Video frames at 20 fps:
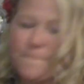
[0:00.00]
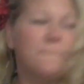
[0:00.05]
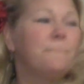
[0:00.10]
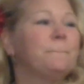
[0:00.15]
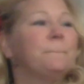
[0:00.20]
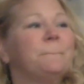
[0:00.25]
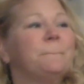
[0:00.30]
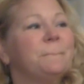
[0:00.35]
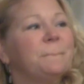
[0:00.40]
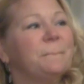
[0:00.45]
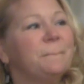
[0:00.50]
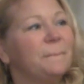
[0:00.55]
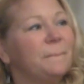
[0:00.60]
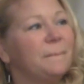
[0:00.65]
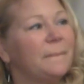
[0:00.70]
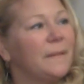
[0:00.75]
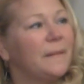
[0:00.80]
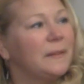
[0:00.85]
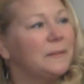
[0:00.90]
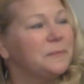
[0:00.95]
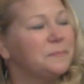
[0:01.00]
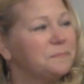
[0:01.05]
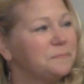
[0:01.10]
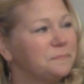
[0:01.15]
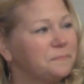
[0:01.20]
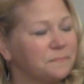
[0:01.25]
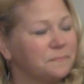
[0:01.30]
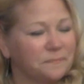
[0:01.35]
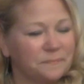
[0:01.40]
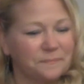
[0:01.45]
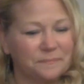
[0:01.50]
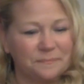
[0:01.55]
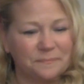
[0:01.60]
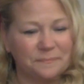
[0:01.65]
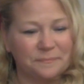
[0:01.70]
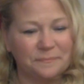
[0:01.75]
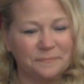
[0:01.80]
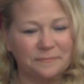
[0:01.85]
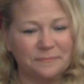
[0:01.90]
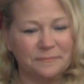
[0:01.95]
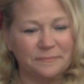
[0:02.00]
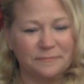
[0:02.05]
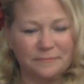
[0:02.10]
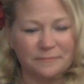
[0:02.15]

[no speech]